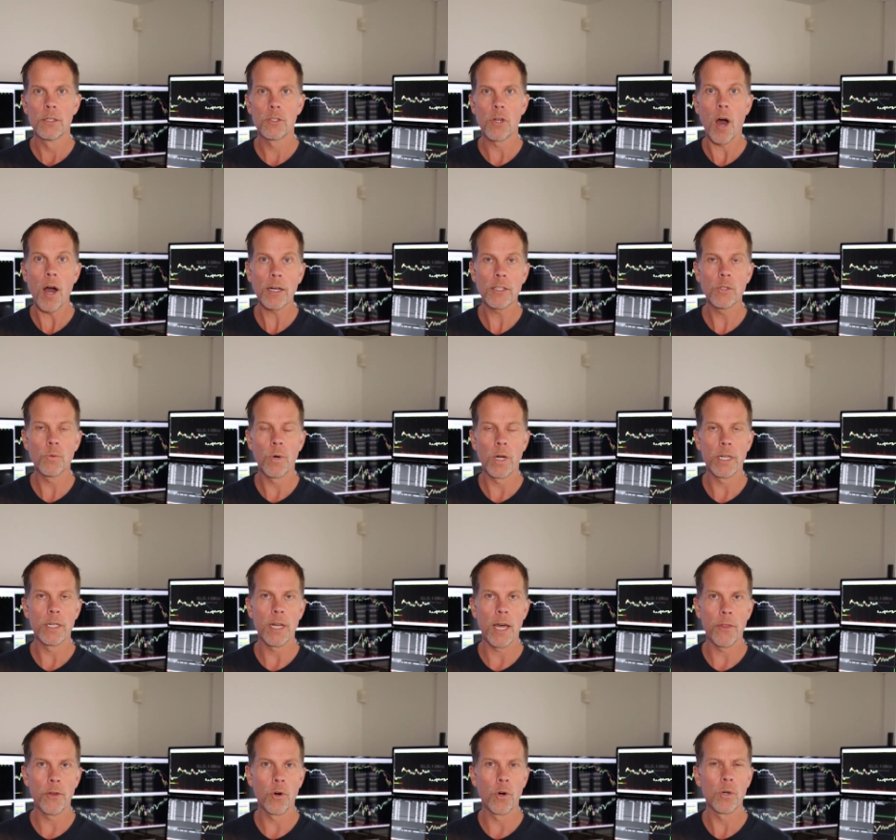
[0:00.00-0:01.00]
talk to one
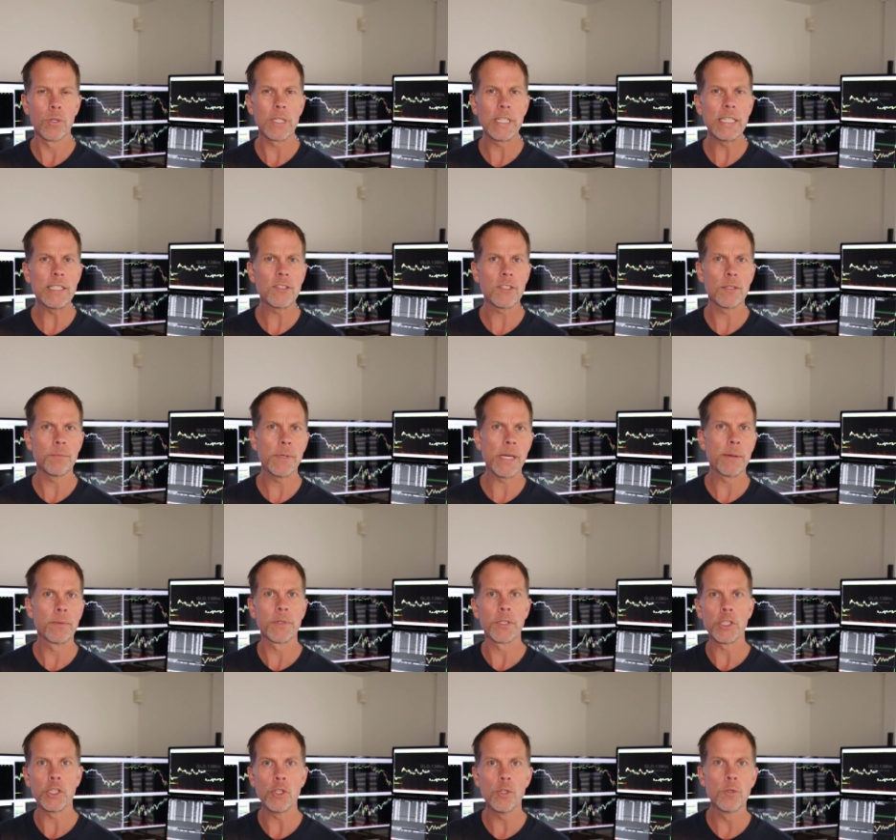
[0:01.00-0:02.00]
another or at least to be
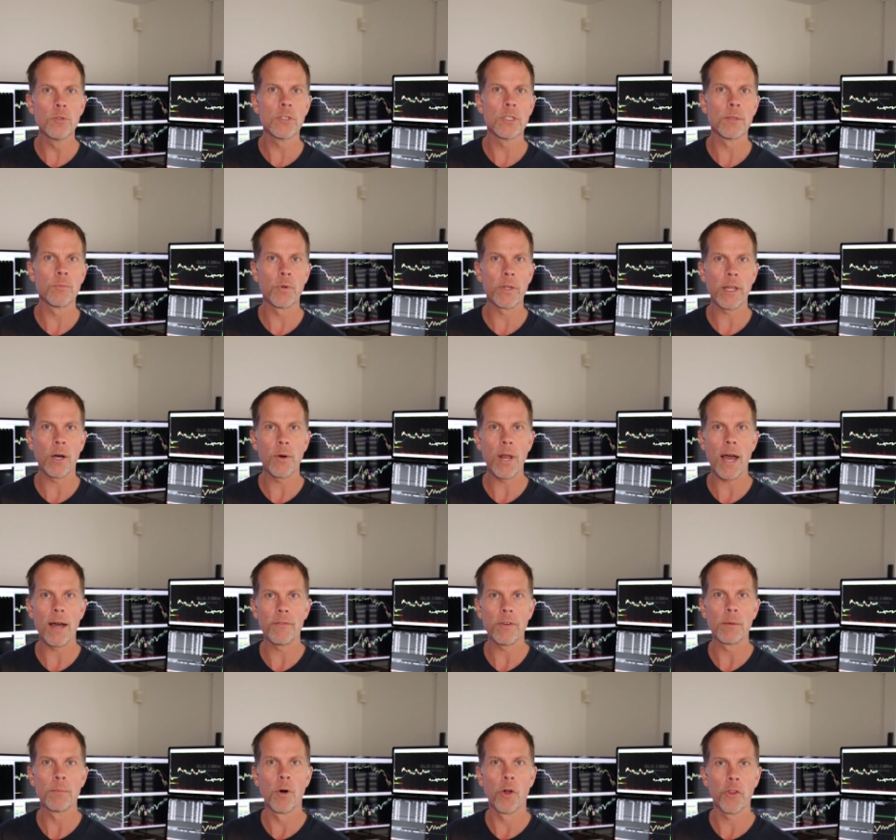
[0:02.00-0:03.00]
able to use them without
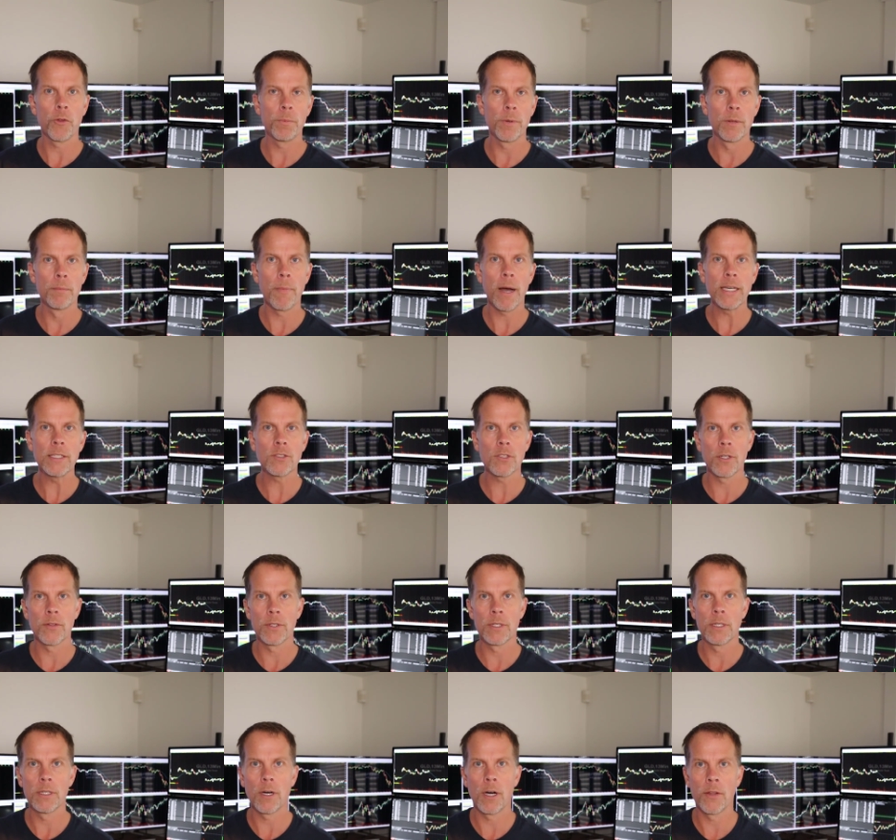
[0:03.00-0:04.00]
having multiple mice
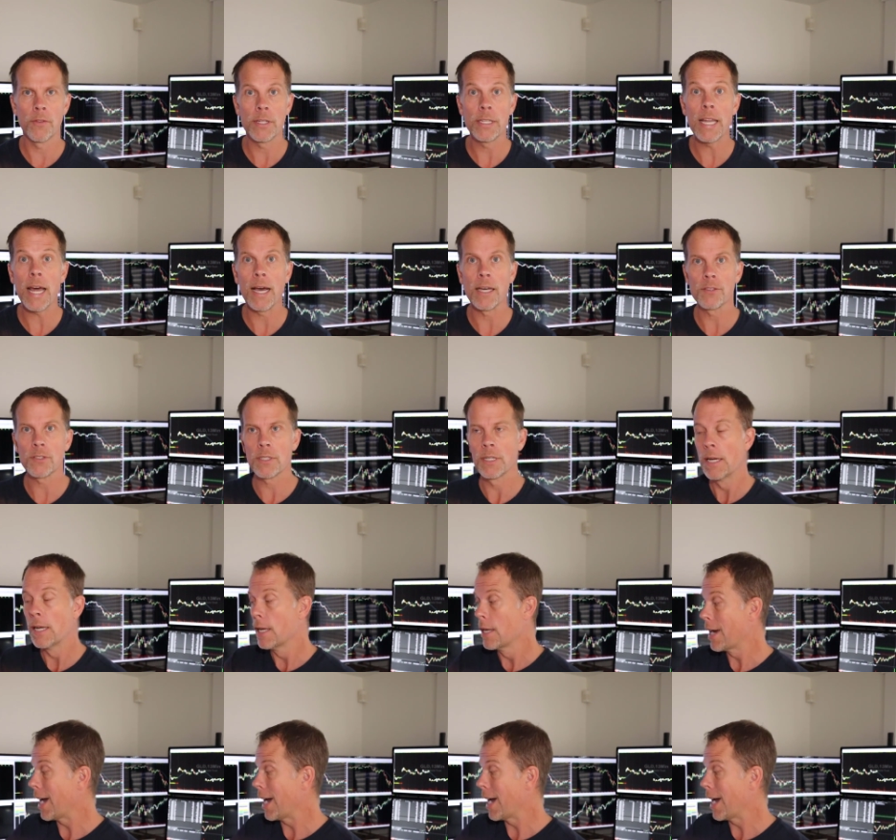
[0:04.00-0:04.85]
on the, on the desk?